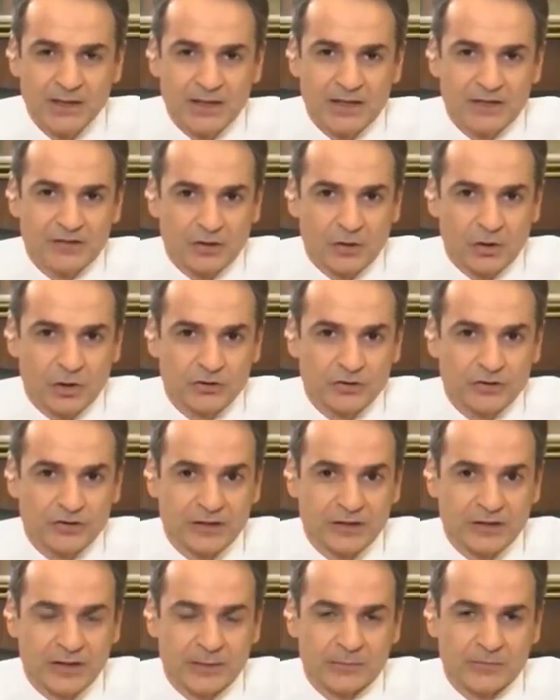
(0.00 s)
It's a
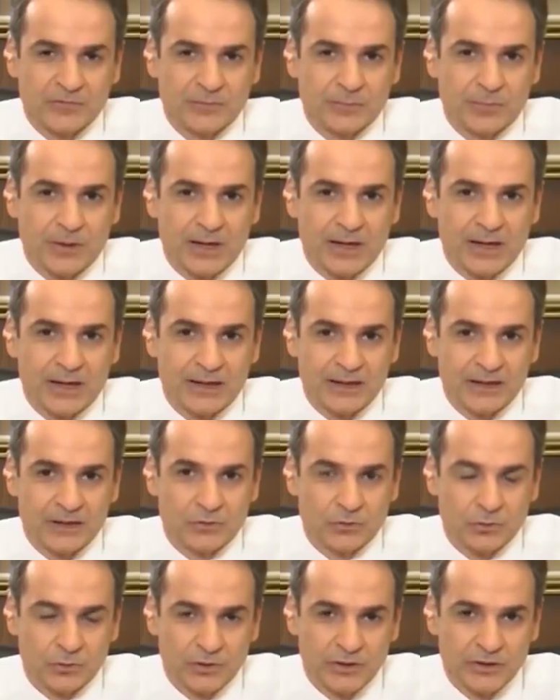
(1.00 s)
conscious attempt
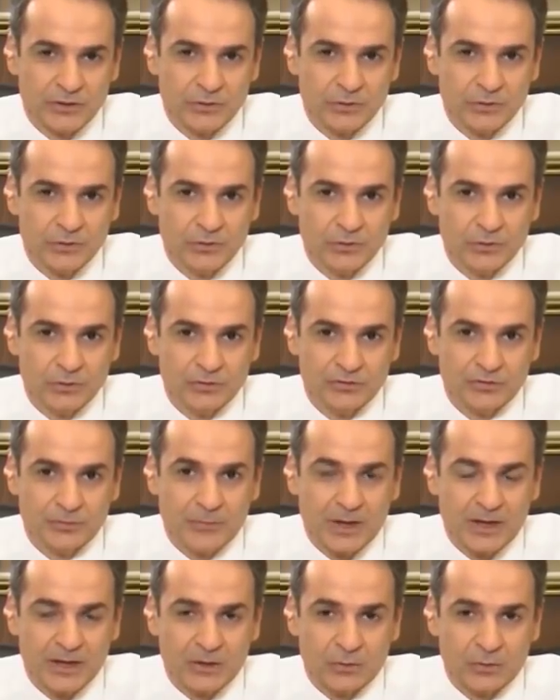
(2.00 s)
by Turkey to use
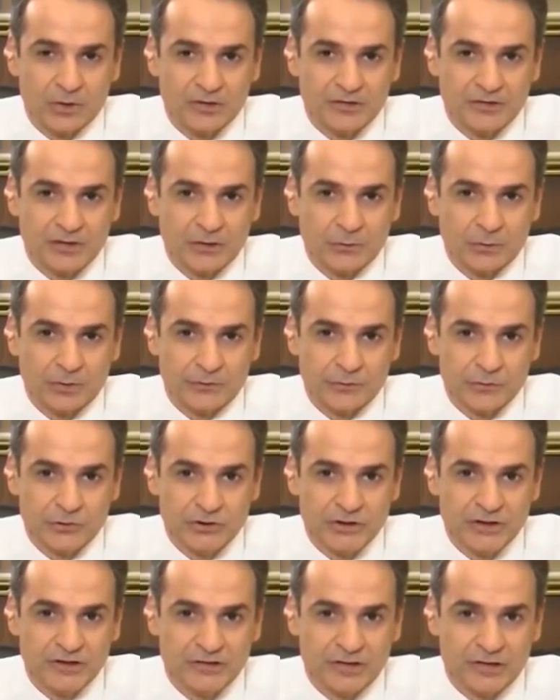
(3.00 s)
migrants and
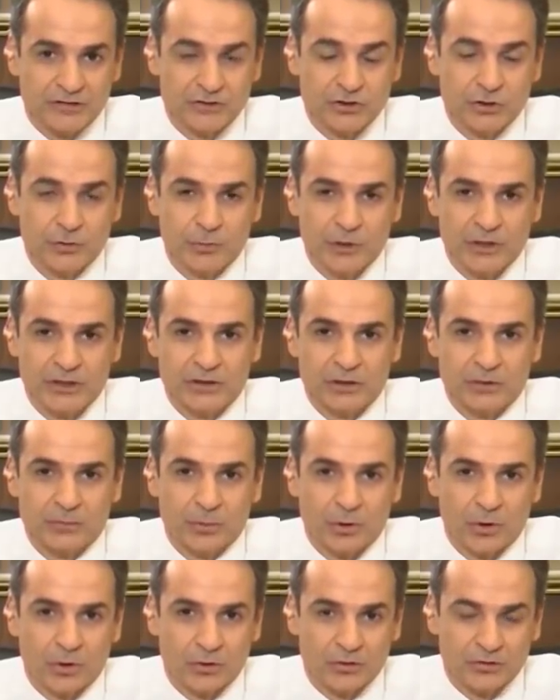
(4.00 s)
refugees as geopolitical
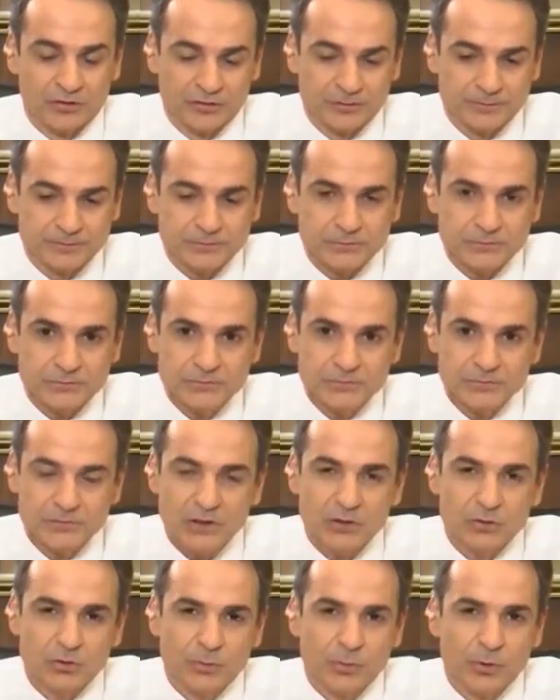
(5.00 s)
pawns
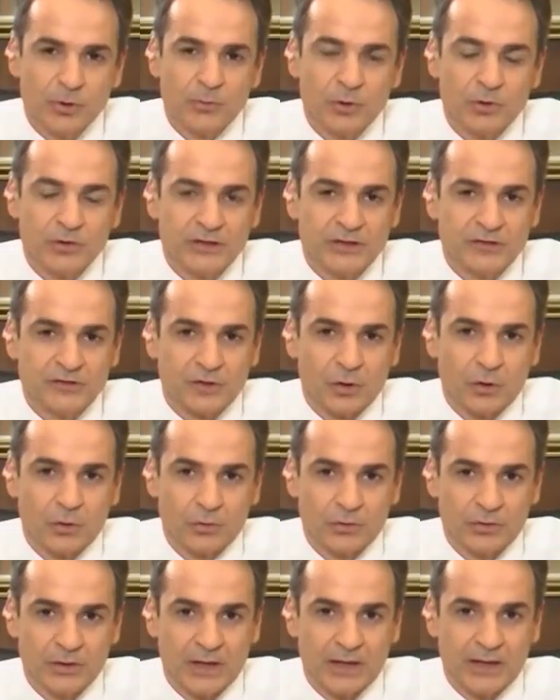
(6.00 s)
to promote its
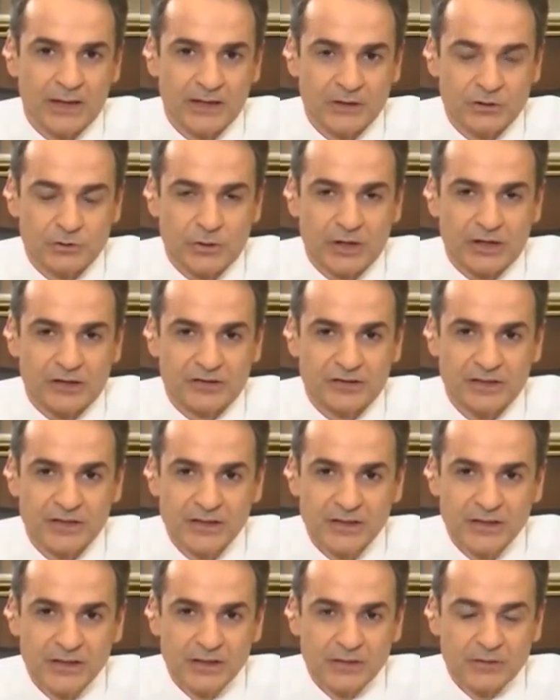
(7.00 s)
own interests.
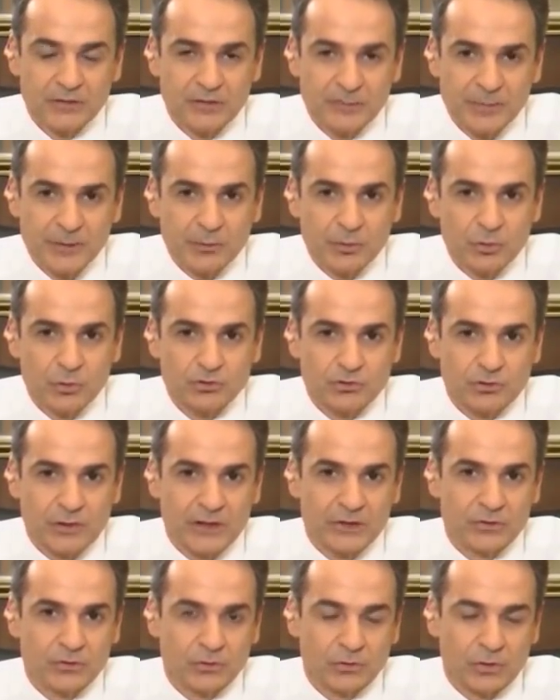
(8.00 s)
The people who
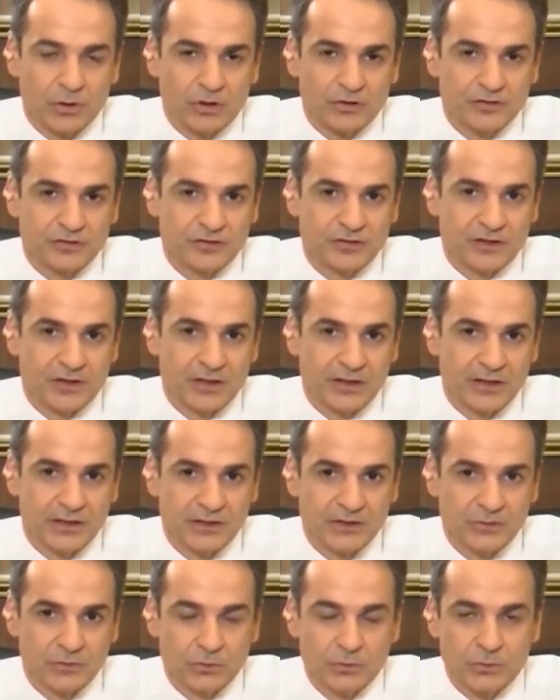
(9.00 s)
try to cross
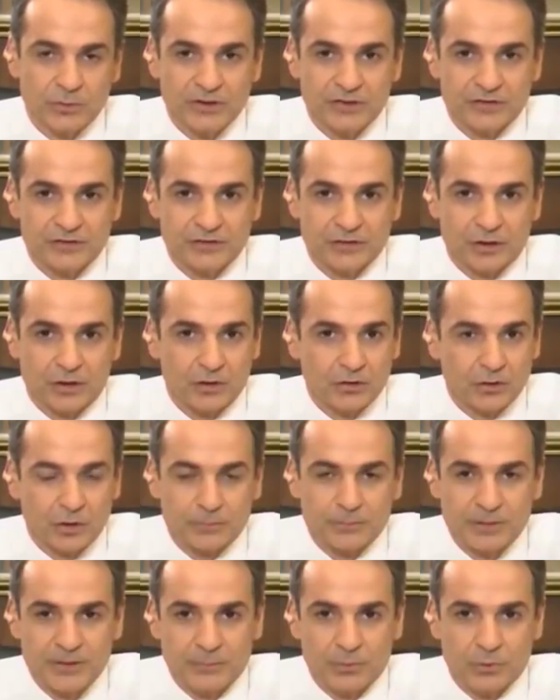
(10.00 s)
into Greece are
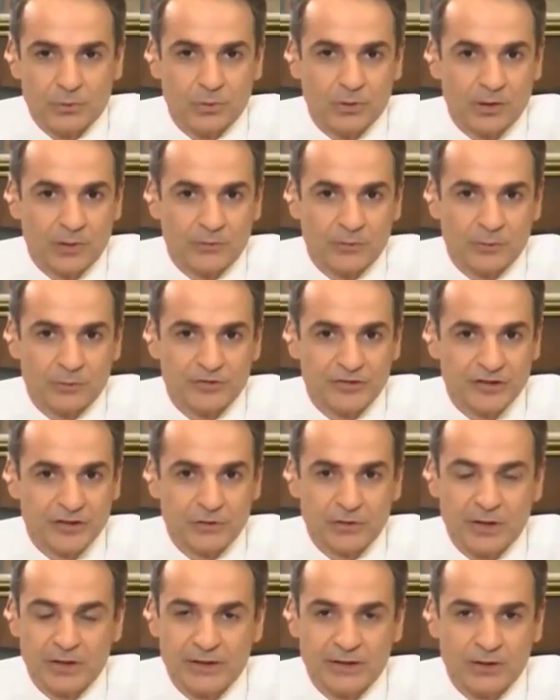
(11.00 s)
not people who come from
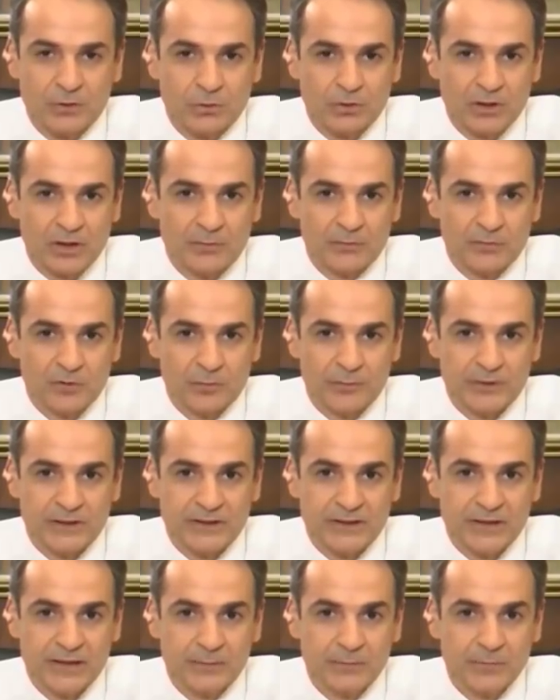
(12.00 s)
Syria, they don't come from
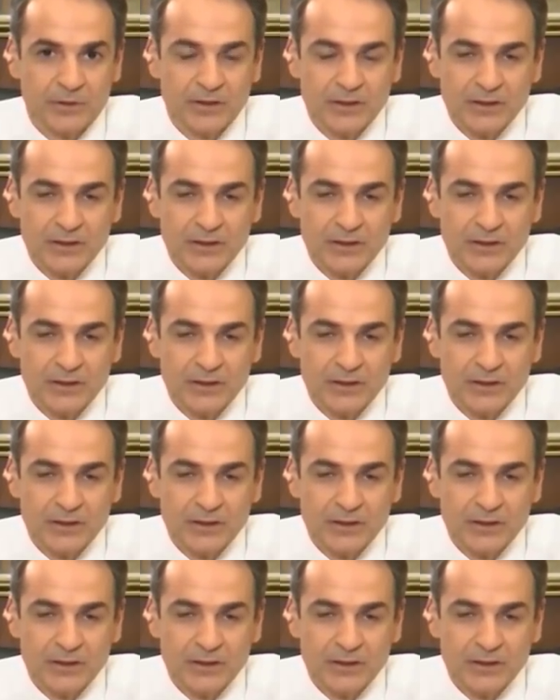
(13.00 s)
Idlib.